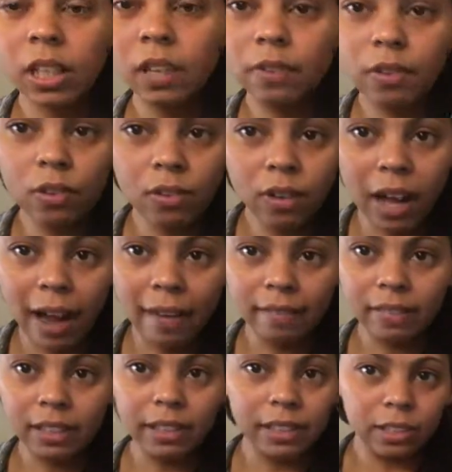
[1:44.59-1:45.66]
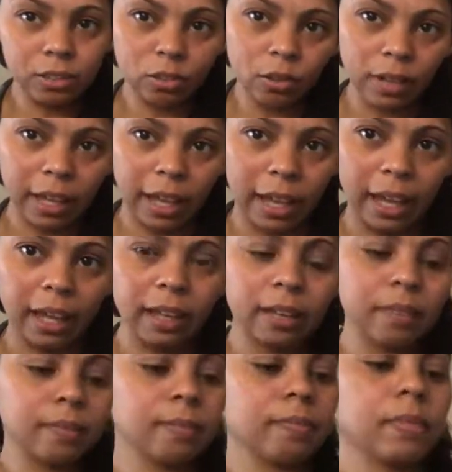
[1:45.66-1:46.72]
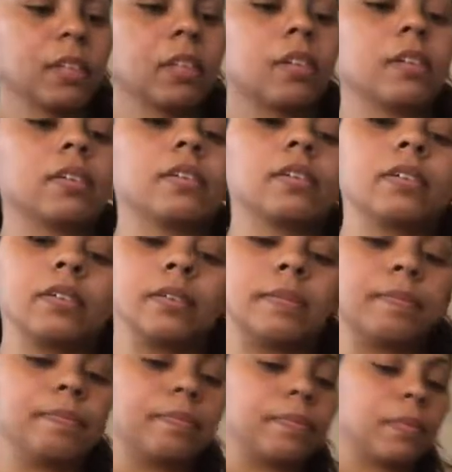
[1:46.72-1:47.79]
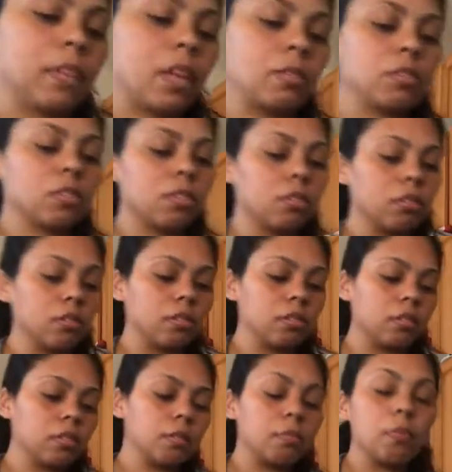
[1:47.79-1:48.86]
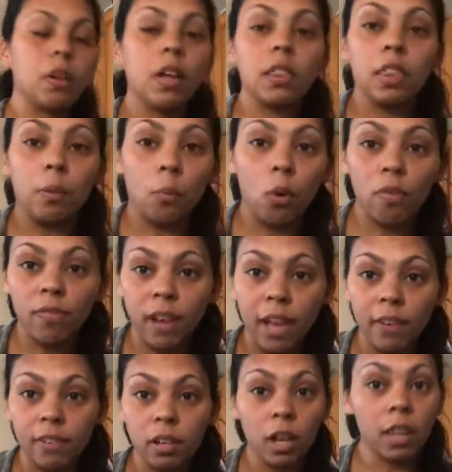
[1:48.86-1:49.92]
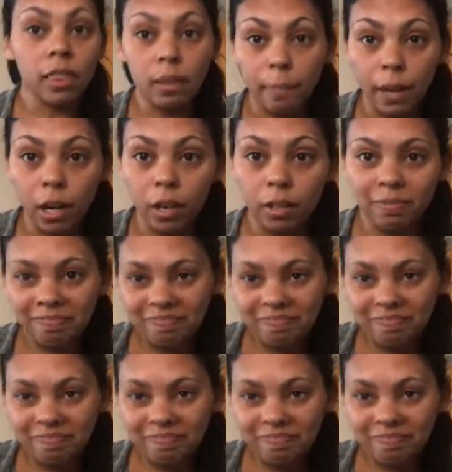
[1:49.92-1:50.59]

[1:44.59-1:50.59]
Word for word: if you don't have this it's okay um, I'm just gonna the more flavor the better